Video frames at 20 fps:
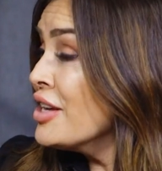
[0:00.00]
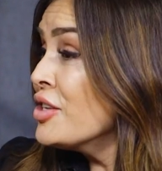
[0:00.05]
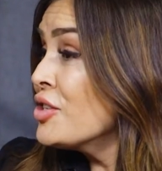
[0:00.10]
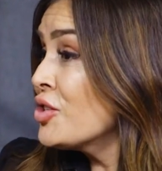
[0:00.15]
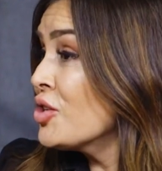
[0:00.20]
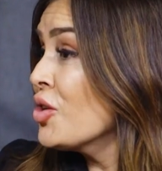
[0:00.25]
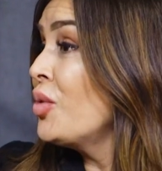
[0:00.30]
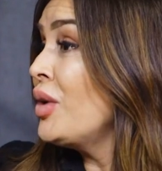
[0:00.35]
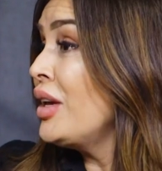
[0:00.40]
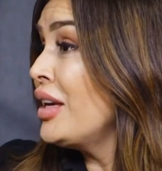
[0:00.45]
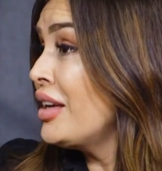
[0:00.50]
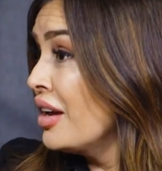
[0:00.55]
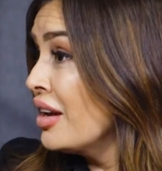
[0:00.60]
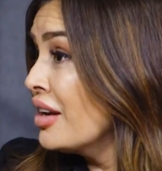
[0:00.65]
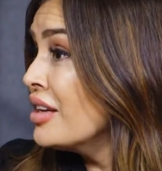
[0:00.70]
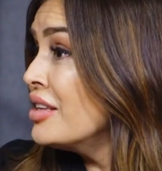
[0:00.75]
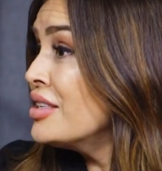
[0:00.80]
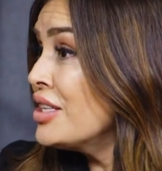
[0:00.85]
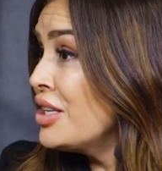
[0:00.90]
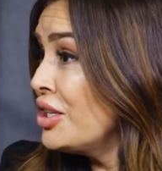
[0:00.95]
so we can
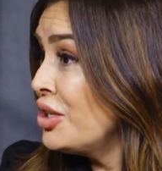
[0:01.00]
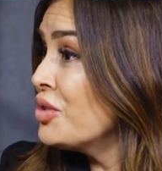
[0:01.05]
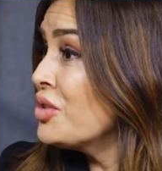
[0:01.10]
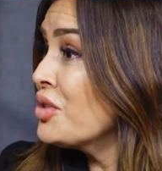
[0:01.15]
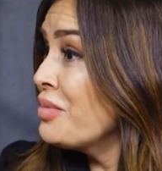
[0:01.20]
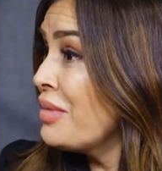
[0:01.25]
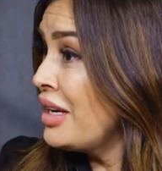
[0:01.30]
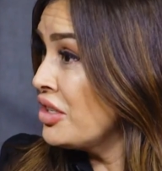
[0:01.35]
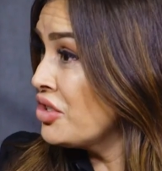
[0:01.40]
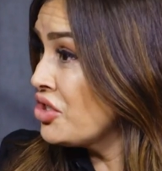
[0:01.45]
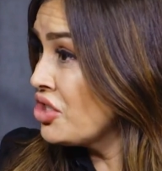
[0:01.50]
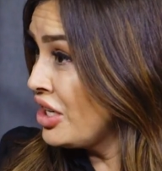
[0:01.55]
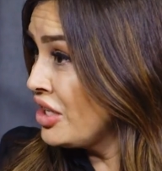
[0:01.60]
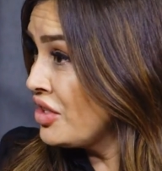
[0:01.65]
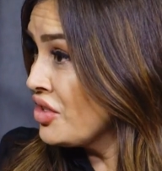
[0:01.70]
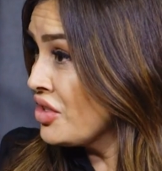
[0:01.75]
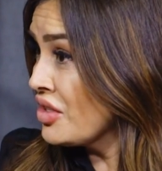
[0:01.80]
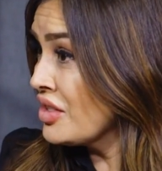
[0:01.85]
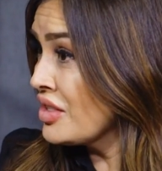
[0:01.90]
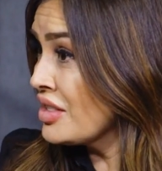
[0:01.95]
continue to make
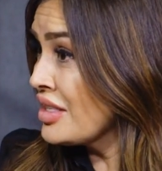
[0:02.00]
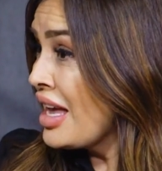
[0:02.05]
changes.